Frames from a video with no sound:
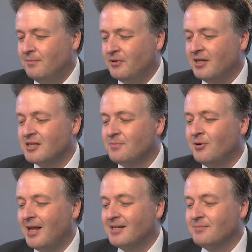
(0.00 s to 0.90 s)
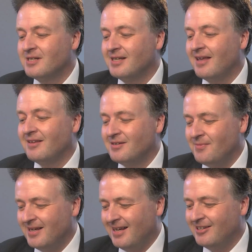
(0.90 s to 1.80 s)
bringing small atoms together to
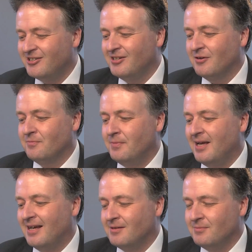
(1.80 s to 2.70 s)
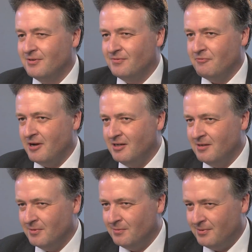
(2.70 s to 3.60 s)
make energy, not big atoms of
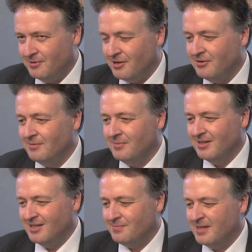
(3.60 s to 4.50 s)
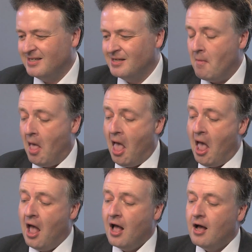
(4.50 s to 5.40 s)
uranium or plutonium and splitting them.
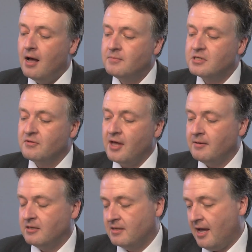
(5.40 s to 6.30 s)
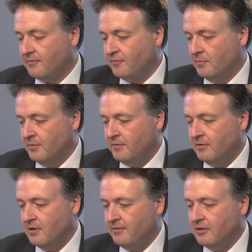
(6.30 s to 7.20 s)
Um, so that, that form of
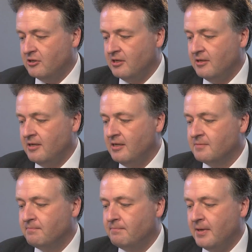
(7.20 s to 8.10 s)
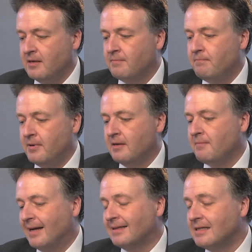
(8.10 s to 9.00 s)
nuclear energy needs big, big
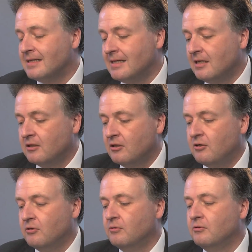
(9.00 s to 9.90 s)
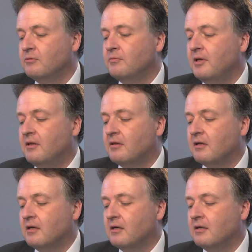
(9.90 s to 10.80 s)
magnets cooled with
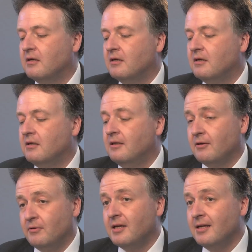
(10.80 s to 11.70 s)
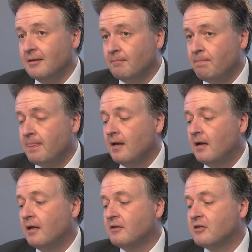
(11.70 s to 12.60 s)
uh, liquid helium.
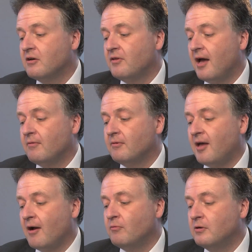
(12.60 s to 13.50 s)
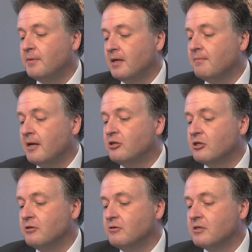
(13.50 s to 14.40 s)
And so that, that would be a
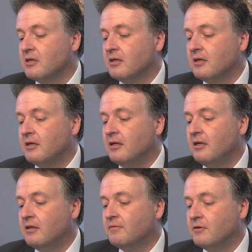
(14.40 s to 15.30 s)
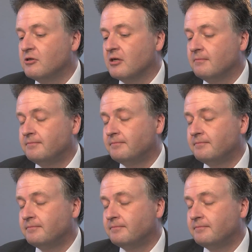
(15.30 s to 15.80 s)
major user in the future